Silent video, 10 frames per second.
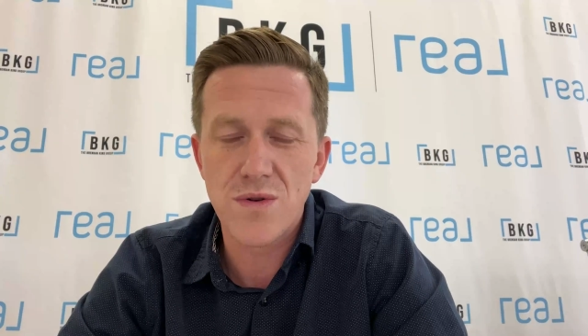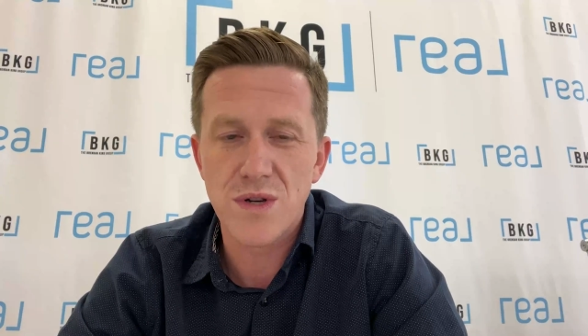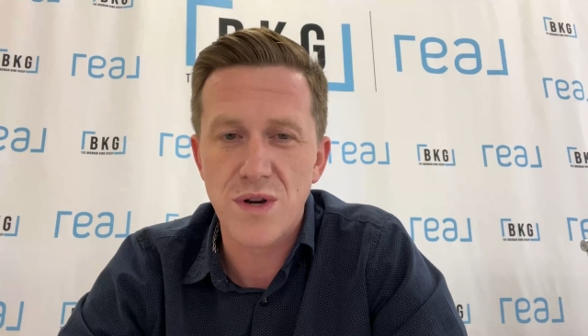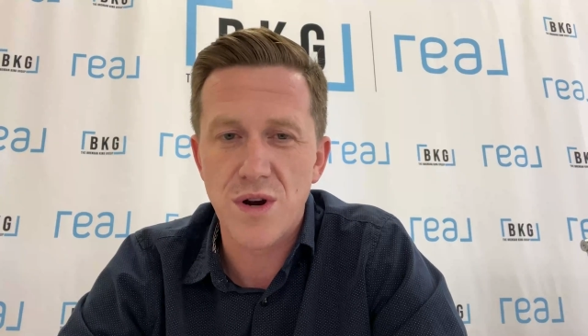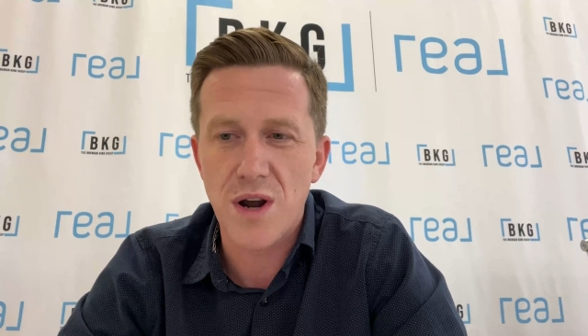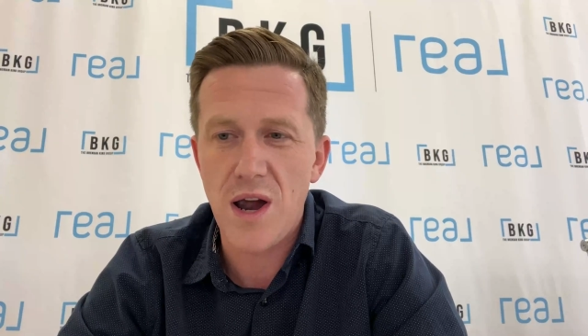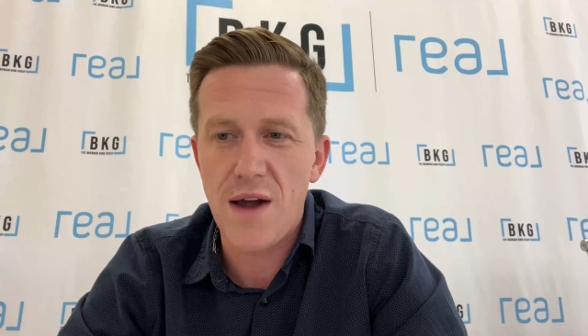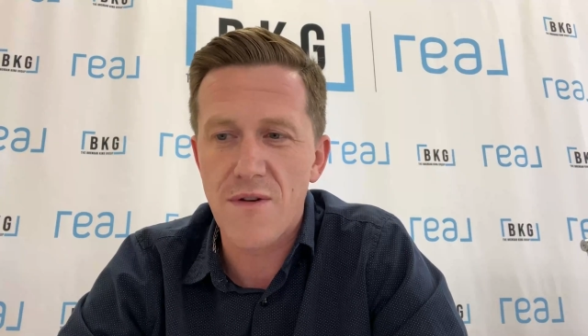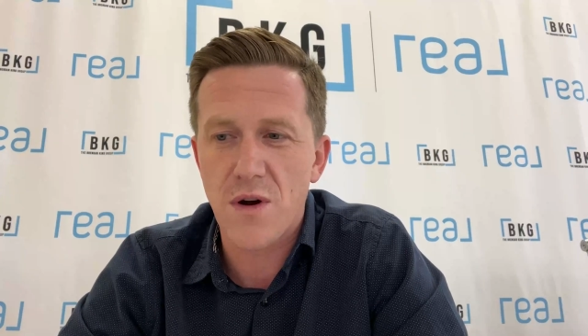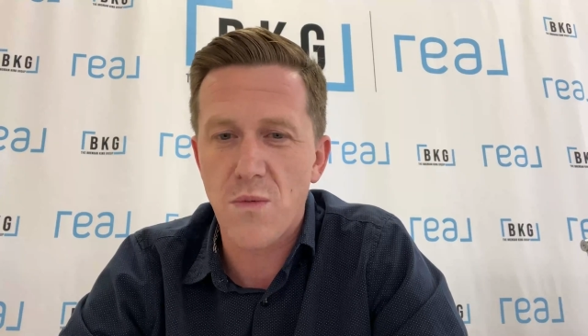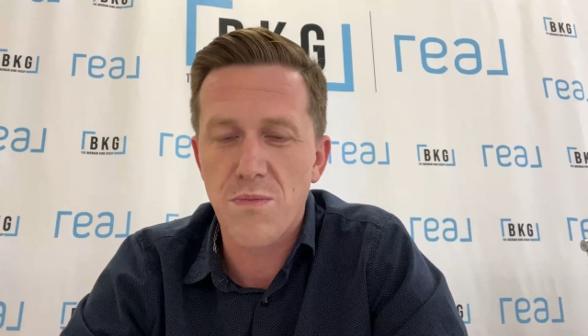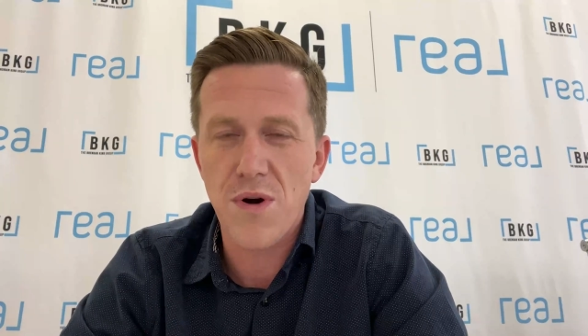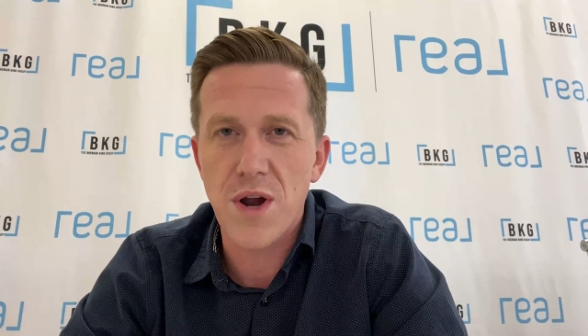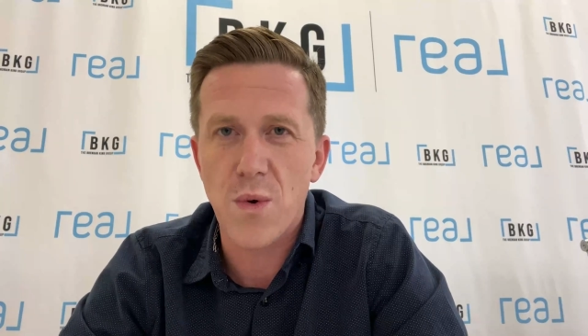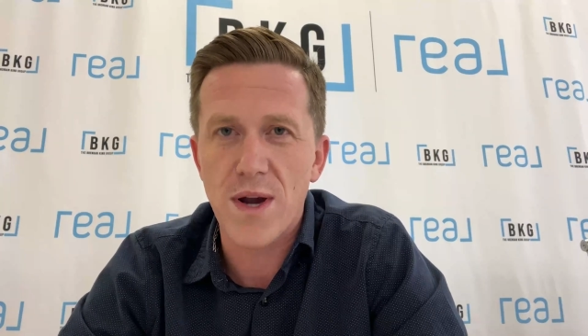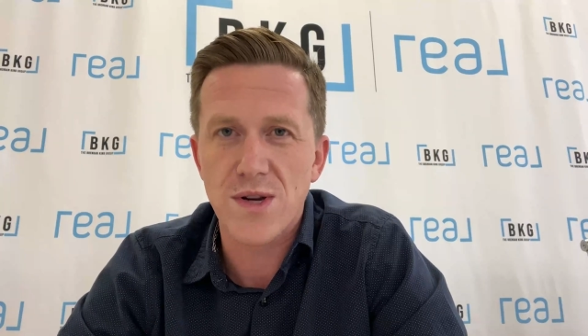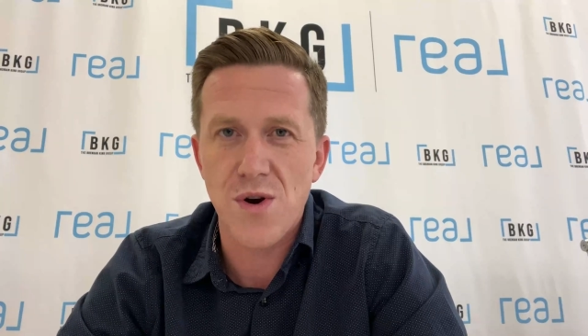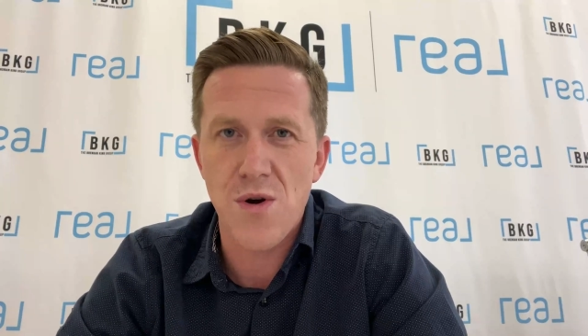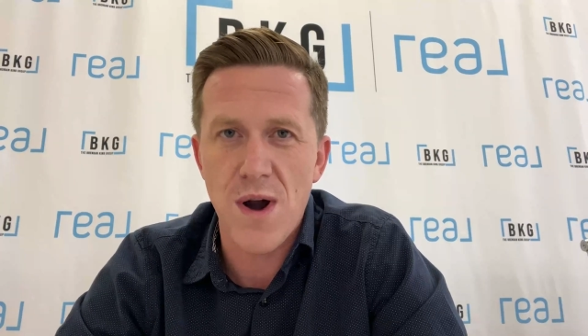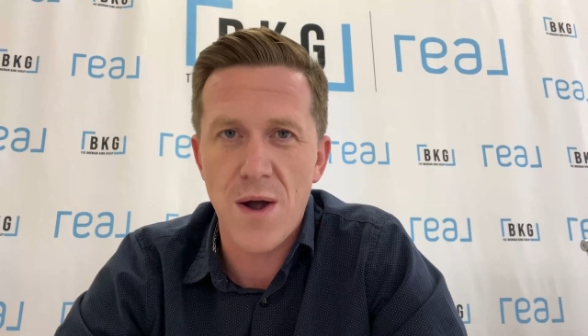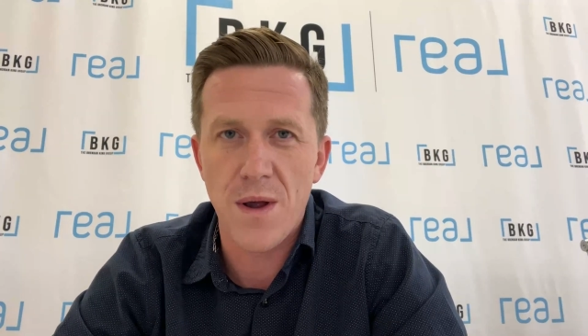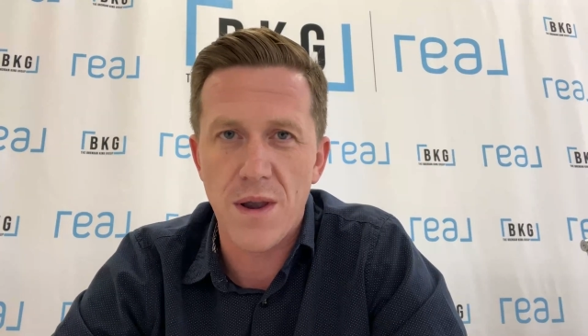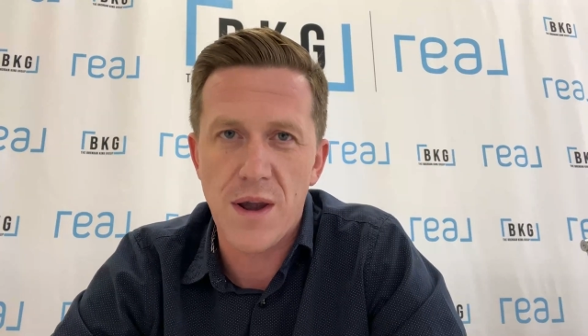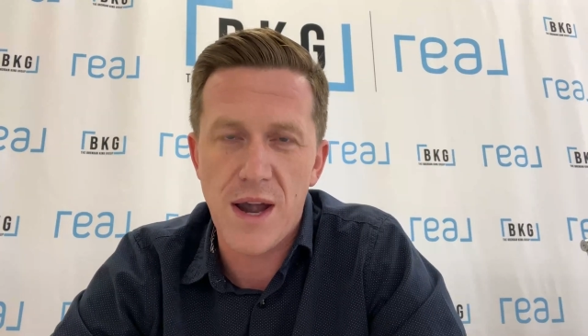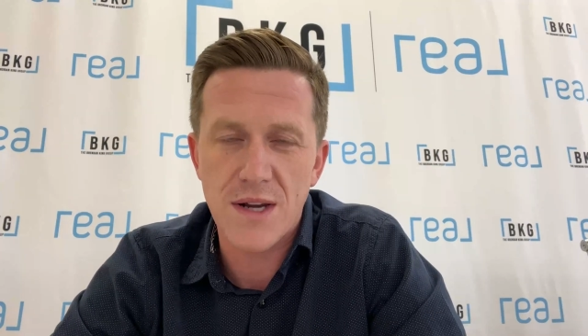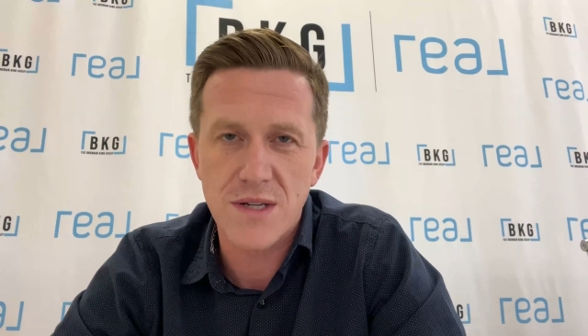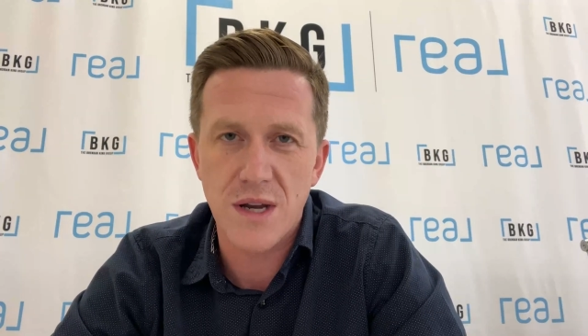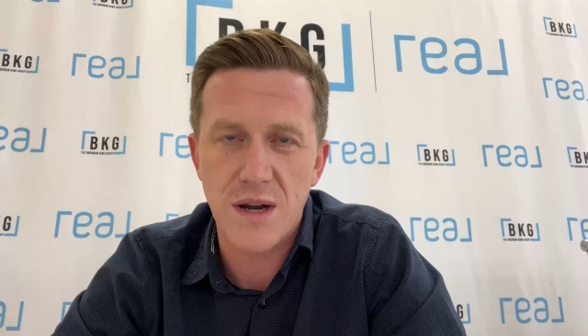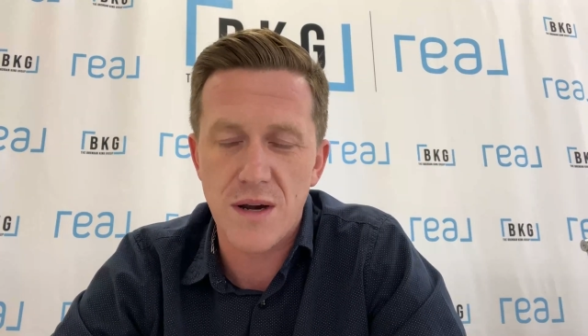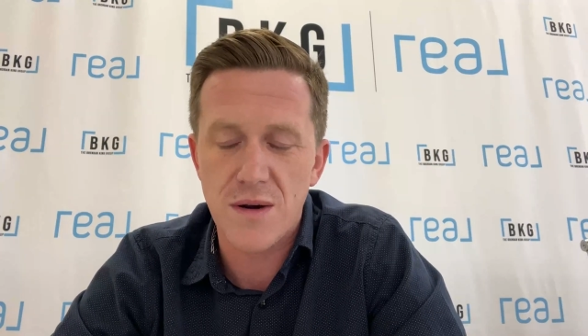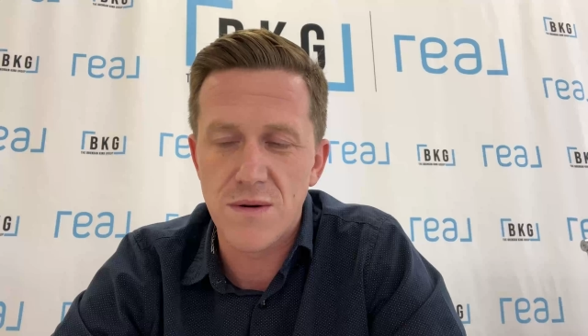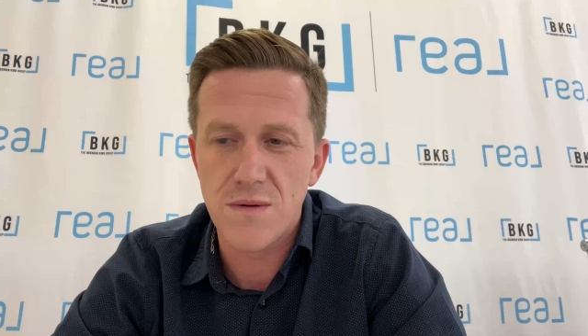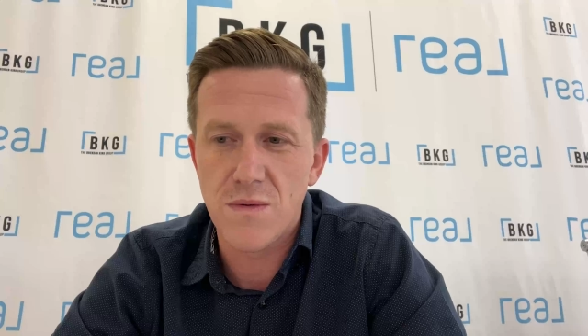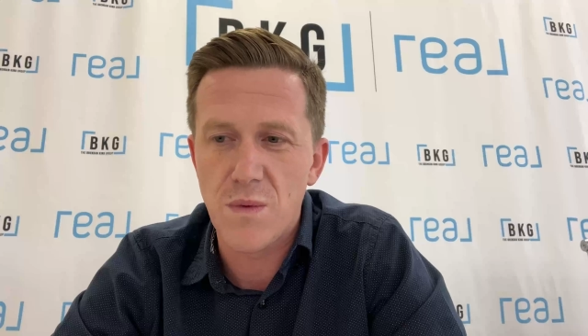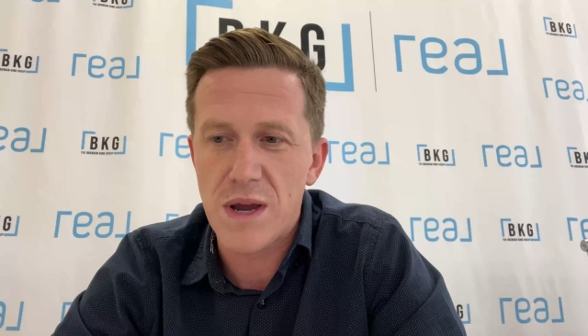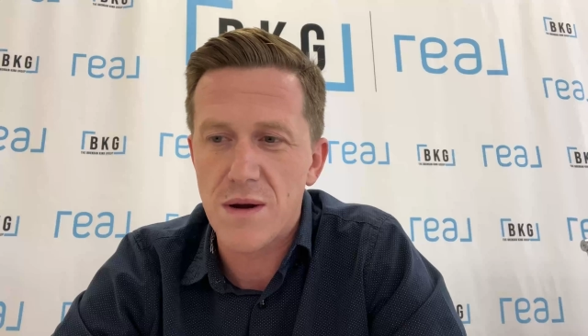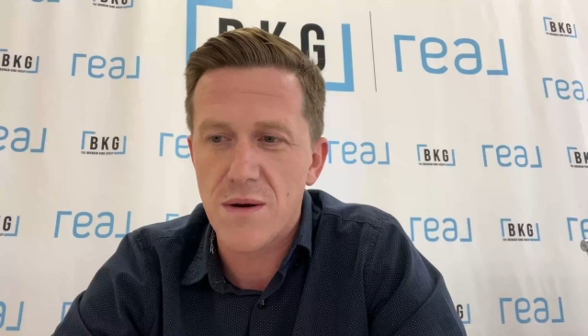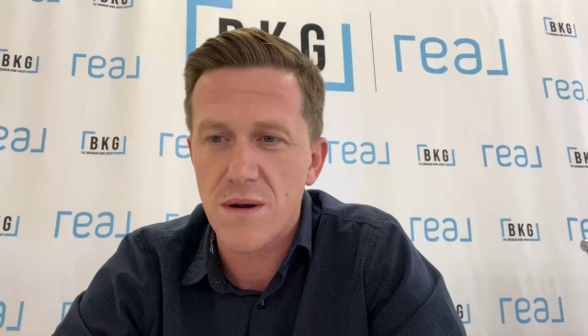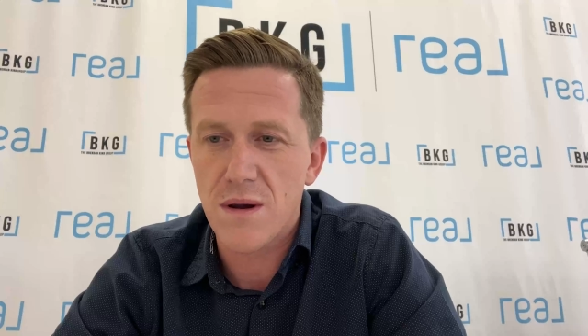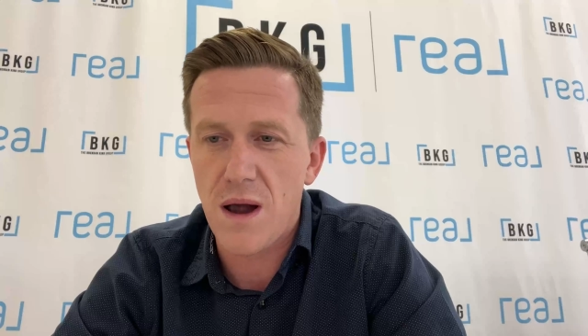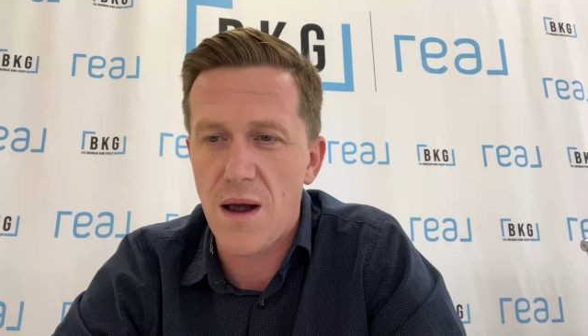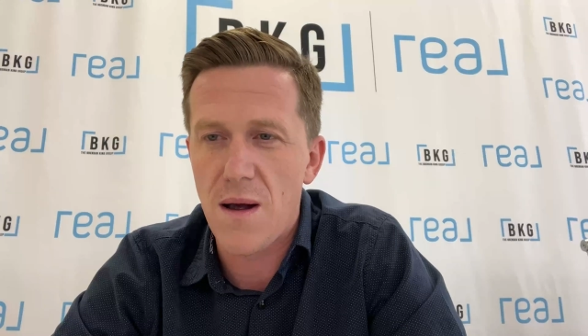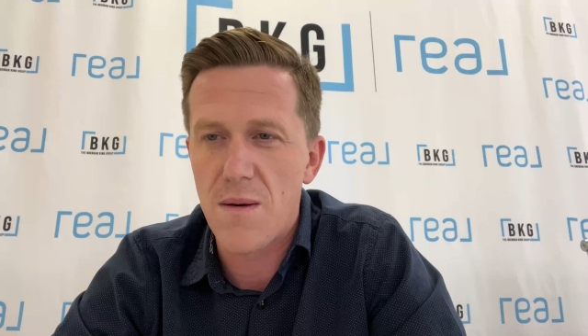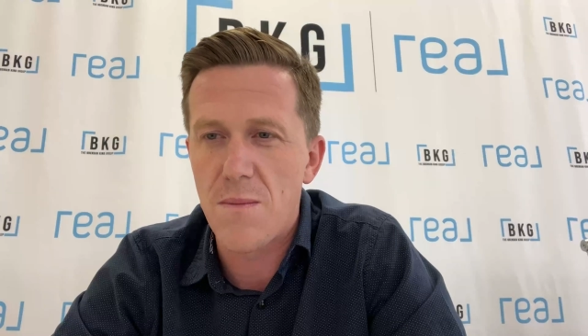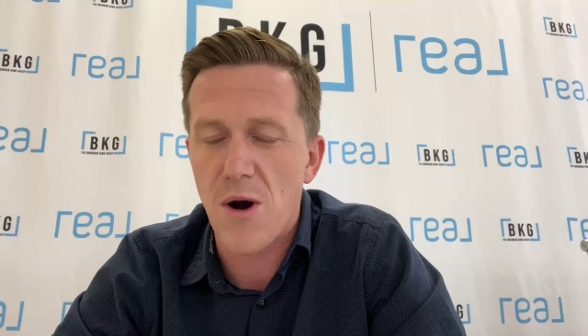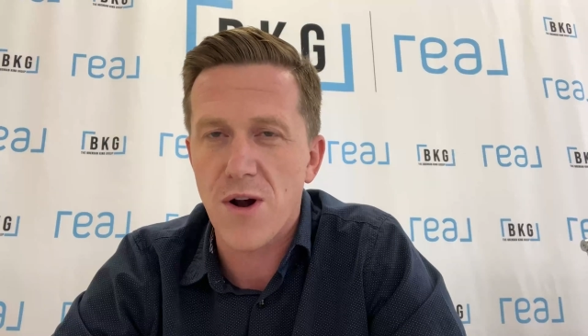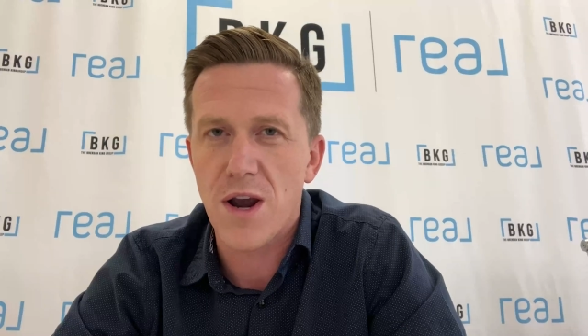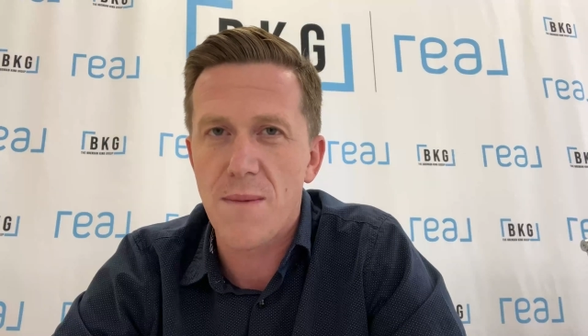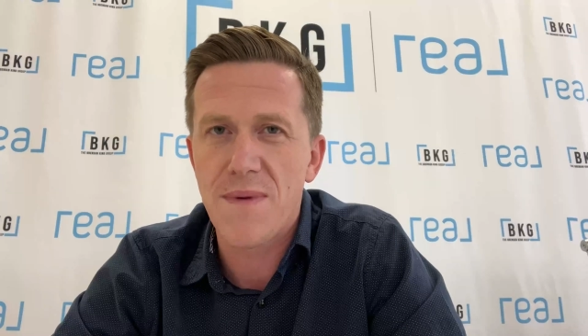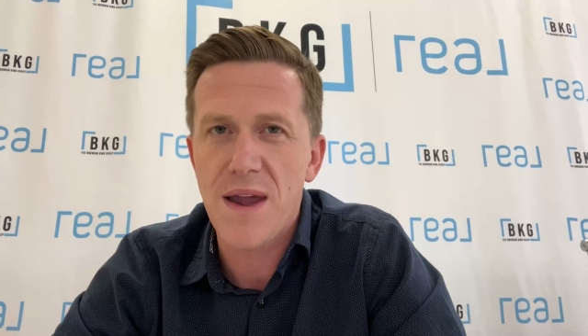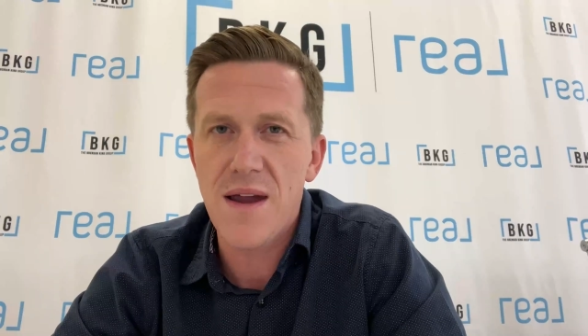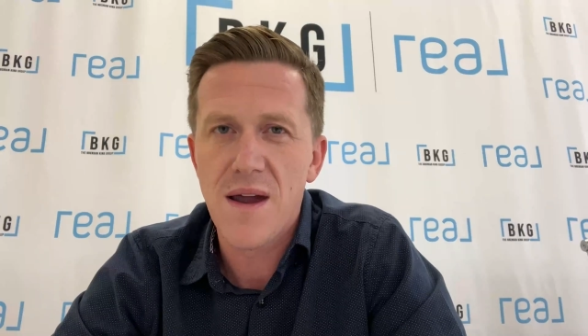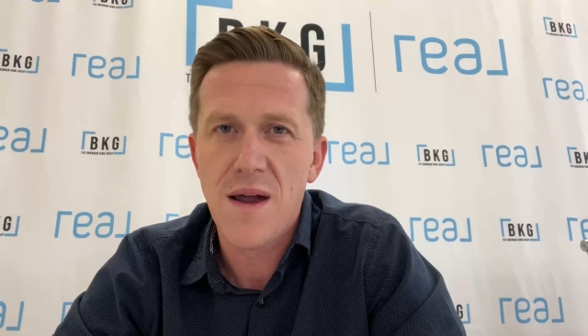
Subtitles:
so you're going to have a pretty quick turnaround on the next week market update.